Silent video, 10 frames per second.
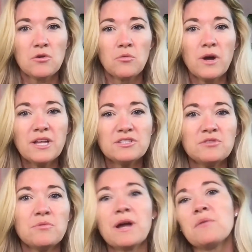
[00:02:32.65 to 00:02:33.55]
What
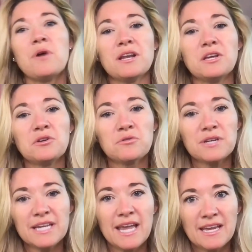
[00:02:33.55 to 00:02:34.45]
do I want to
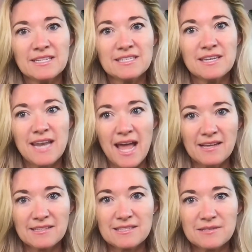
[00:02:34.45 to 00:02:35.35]
create
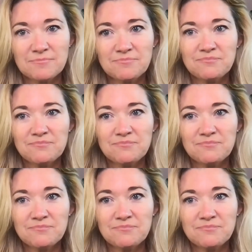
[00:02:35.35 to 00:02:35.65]
next?